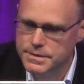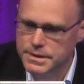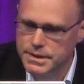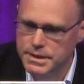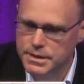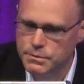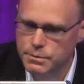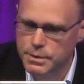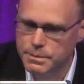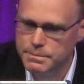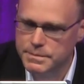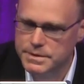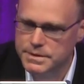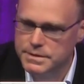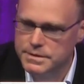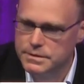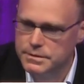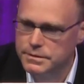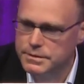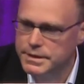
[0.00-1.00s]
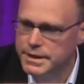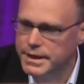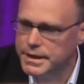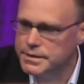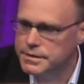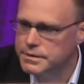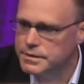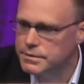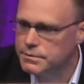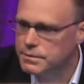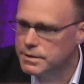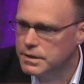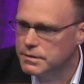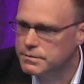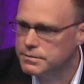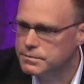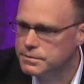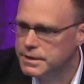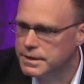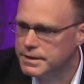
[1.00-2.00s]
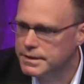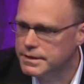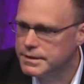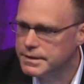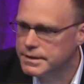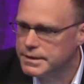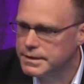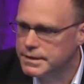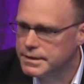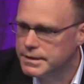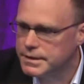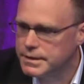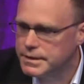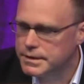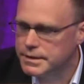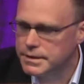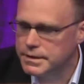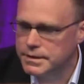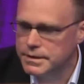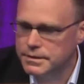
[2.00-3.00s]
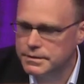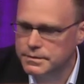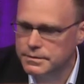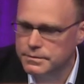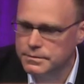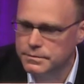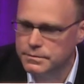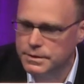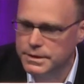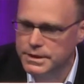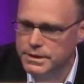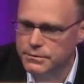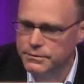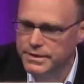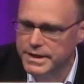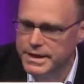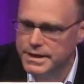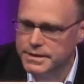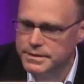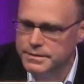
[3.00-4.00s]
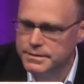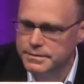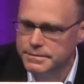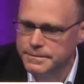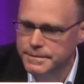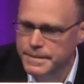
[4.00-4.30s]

the equipment is located around one event.